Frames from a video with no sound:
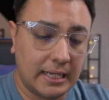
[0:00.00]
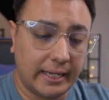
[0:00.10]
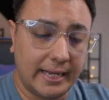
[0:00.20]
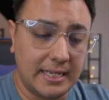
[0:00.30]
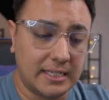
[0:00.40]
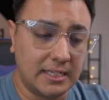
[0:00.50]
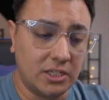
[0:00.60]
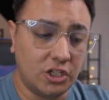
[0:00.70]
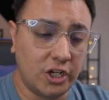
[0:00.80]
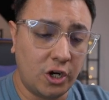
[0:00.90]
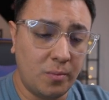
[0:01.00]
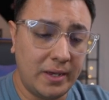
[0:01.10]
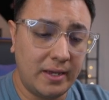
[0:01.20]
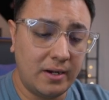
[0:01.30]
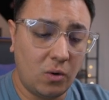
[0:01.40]
Ladies and
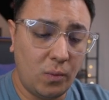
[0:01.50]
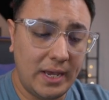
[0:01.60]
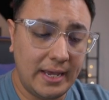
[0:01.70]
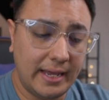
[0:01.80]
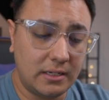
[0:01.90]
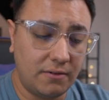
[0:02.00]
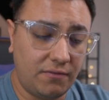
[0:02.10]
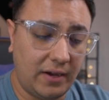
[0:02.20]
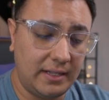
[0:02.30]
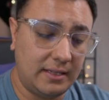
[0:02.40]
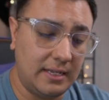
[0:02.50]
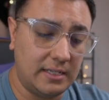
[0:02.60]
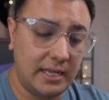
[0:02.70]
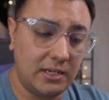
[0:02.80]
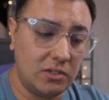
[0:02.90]
gentlemen, we get to fight the
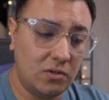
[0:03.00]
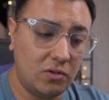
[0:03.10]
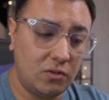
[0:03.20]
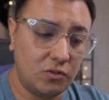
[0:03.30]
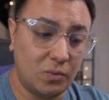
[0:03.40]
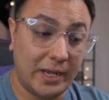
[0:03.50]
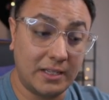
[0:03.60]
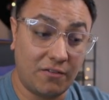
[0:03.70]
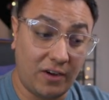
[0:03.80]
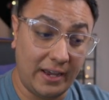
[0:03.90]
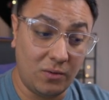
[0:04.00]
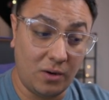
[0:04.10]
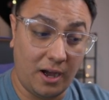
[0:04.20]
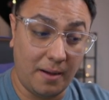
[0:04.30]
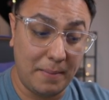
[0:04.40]
Sentinels. We get to fight
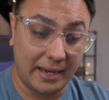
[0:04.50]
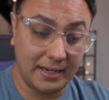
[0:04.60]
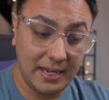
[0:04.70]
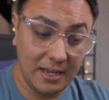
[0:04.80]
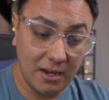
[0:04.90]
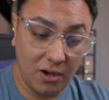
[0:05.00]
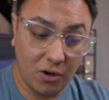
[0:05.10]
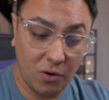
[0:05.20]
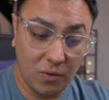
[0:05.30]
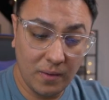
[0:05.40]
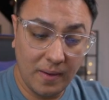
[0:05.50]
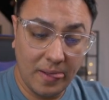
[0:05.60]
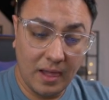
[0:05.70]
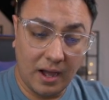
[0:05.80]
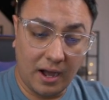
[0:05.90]
Magneto.
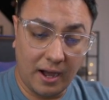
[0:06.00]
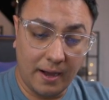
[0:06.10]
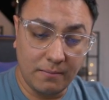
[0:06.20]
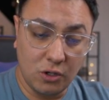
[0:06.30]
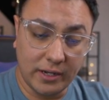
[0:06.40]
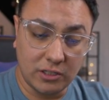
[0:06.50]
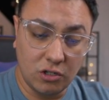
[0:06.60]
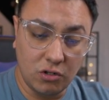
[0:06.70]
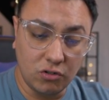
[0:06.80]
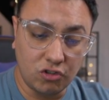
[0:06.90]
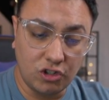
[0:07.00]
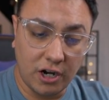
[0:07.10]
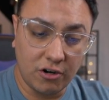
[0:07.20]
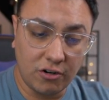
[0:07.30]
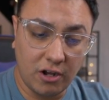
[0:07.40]
You get to use
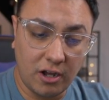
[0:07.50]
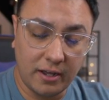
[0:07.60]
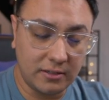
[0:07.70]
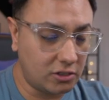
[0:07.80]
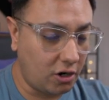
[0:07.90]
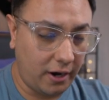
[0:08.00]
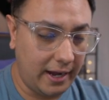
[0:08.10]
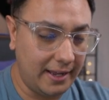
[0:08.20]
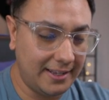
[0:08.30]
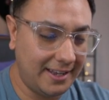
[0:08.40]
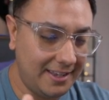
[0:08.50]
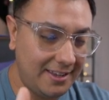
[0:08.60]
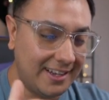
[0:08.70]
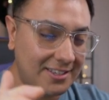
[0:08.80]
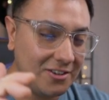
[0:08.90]
Juggernaut. Sorry,
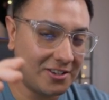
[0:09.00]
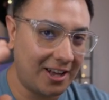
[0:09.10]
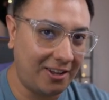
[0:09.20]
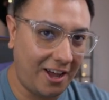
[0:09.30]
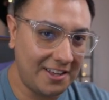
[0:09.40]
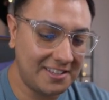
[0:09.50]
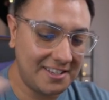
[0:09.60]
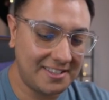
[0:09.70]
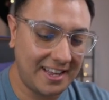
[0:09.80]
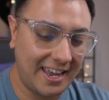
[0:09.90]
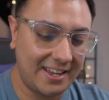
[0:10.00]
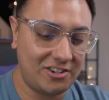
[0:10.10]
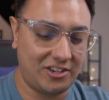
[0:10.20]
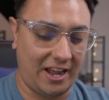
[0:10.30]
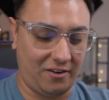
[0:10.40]
you get to use Colossus and
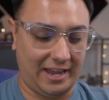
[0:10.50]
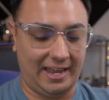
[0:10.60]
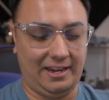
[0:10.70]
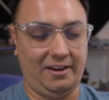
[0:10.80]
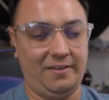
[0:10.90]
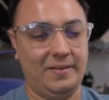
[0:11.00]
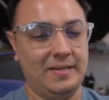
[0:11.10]
Shadowcat here.